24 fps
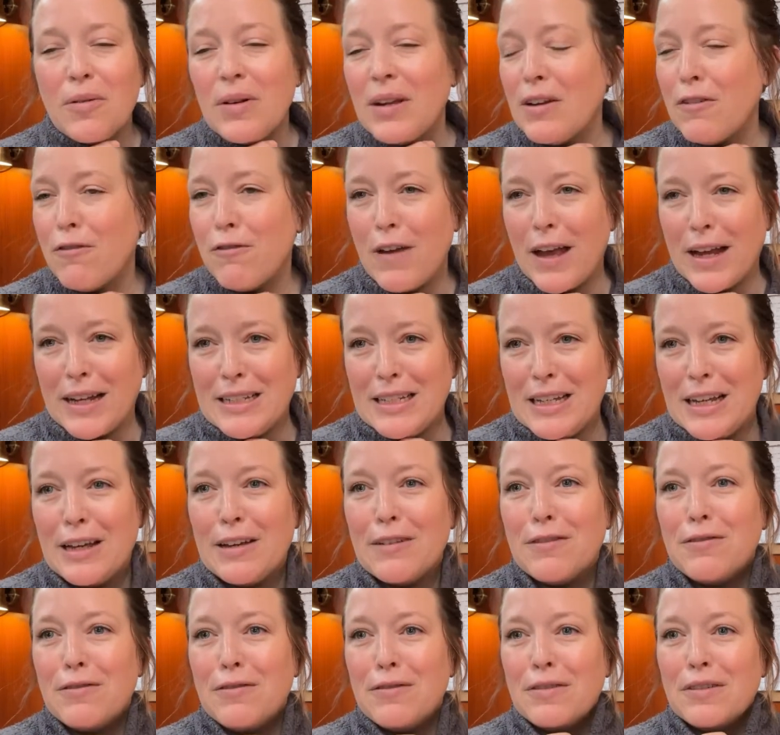
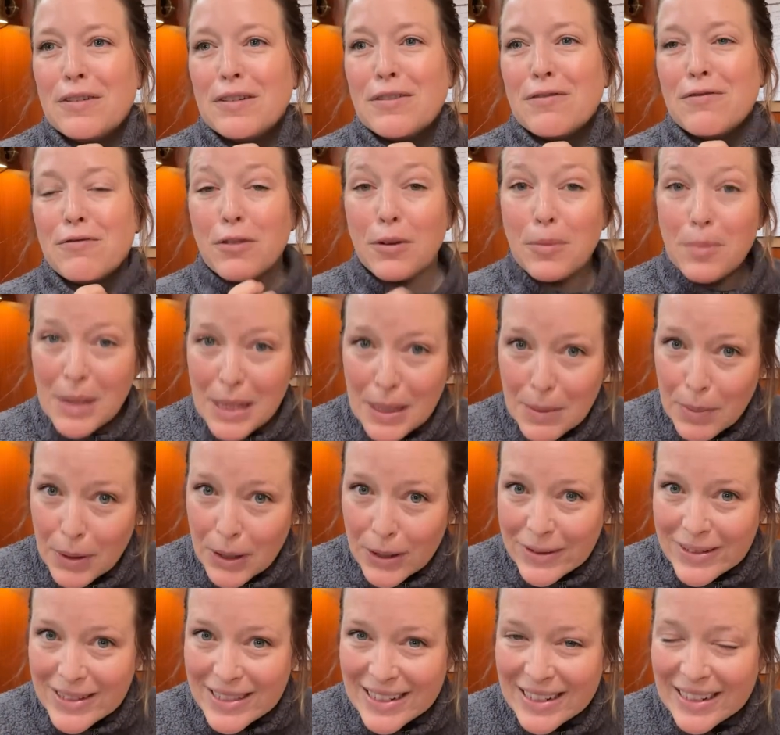ineffective for me
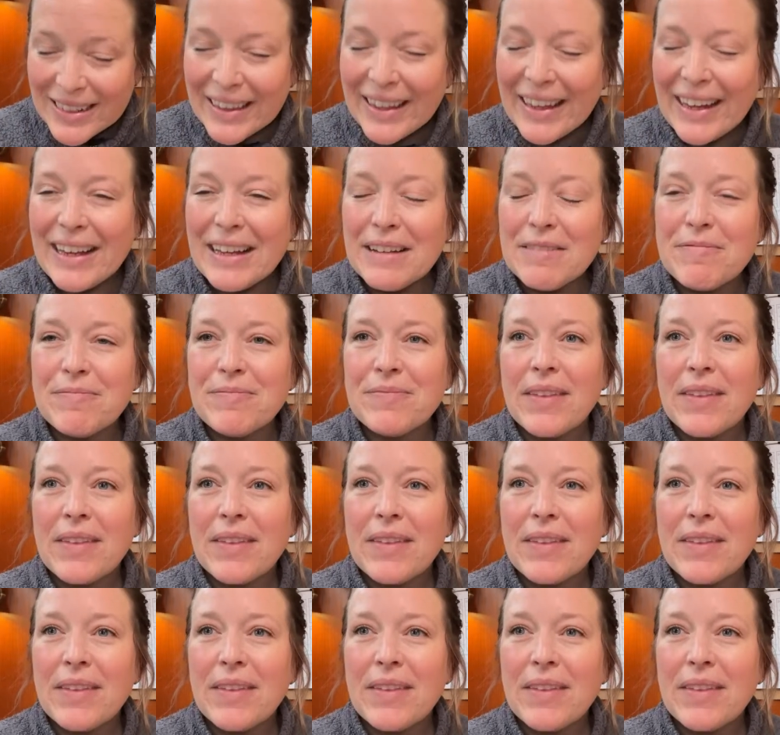personally,